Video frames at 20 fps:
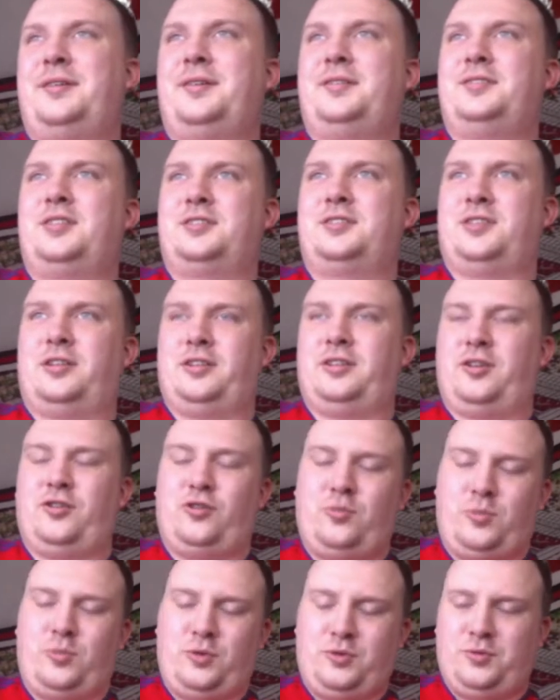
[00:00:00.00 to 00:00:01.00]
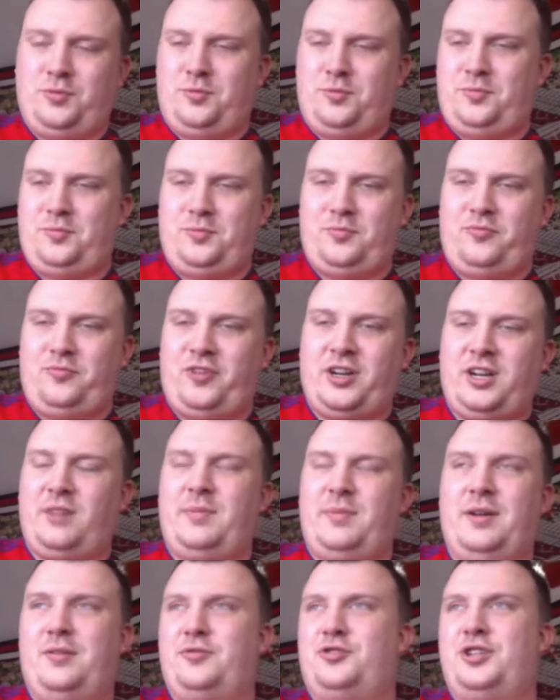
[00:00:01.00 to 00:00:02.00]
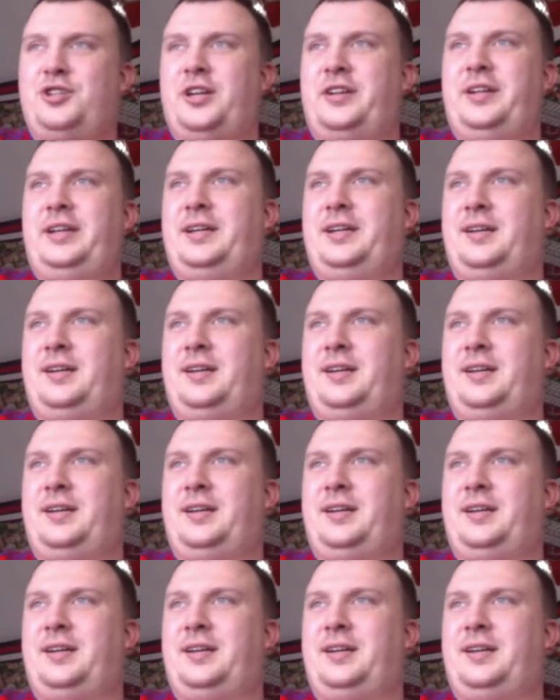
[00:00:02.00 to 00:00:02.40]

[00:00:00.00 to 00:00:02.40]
Just like the normal run-of-the-mill jelly